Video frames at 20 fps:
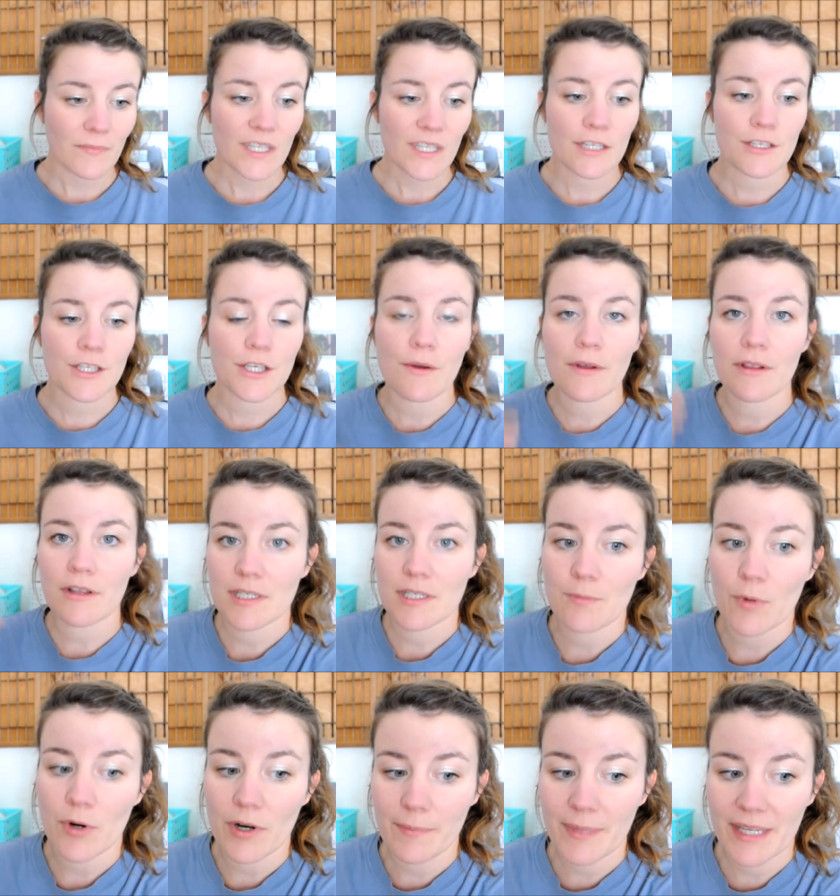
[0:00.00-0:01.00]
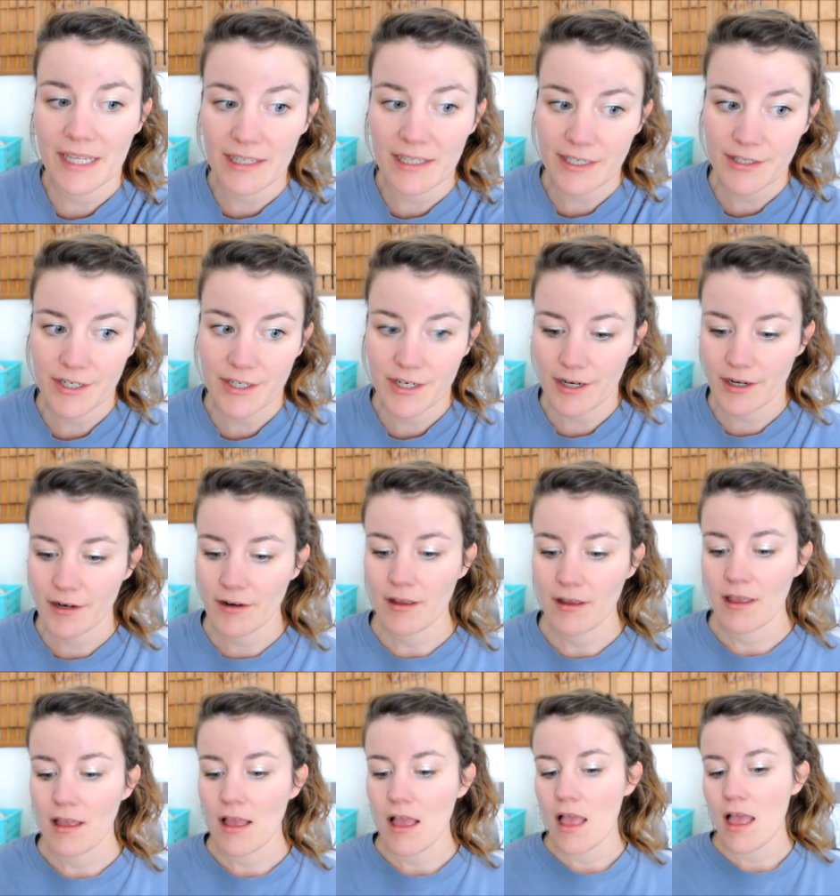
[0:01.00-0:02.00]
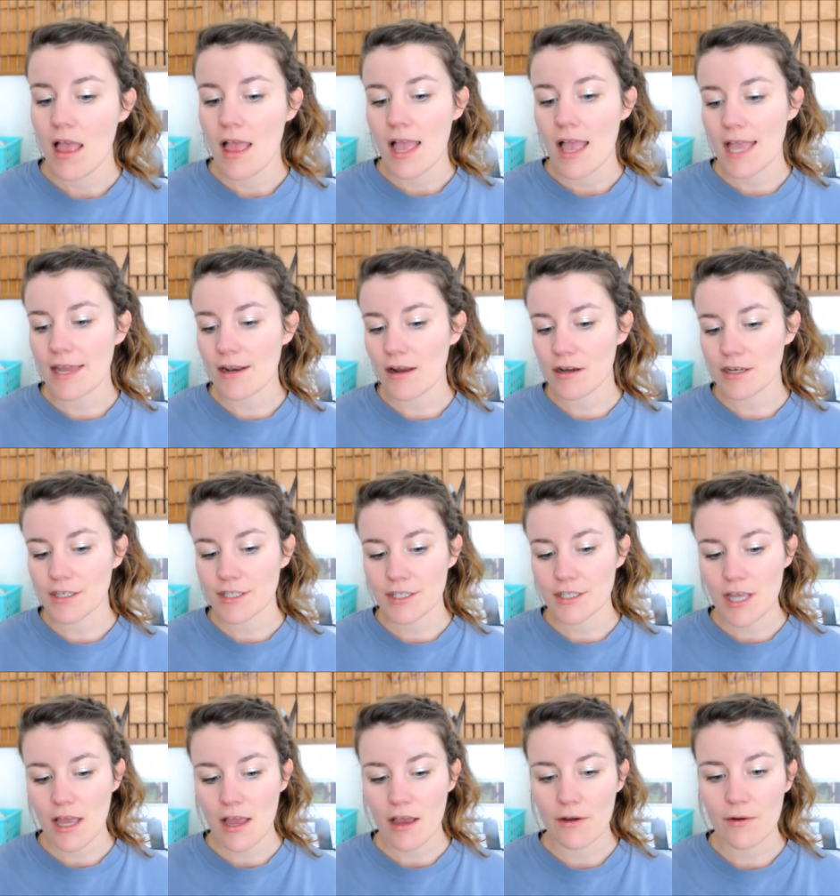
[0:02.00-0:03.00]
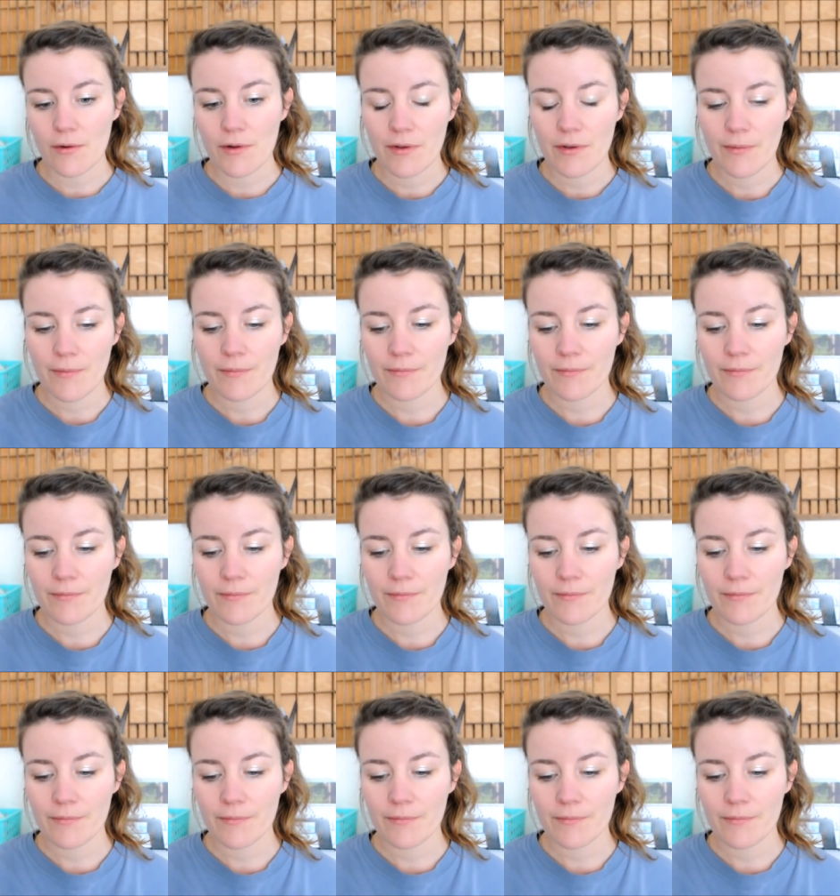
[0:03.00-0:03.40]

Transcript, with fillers: So it looks more appealing to her. And also,